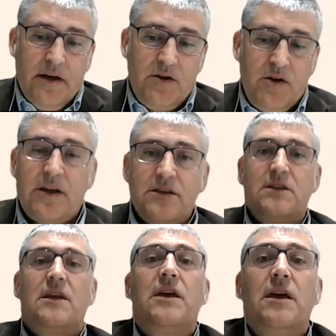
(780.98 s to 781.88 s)
you can see
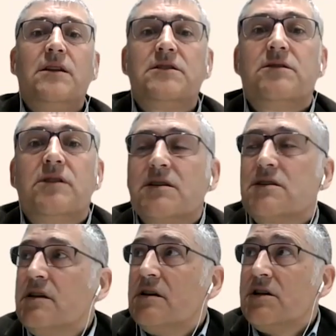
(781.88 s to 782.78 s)
the kids, you can
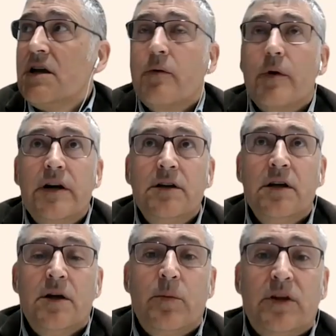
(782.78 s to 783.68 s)
see the
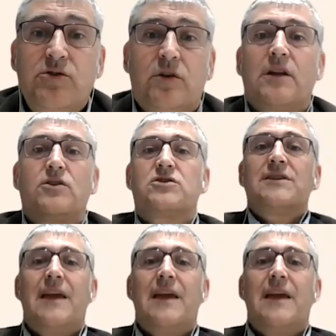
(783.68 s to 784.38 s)
children, but you cannot see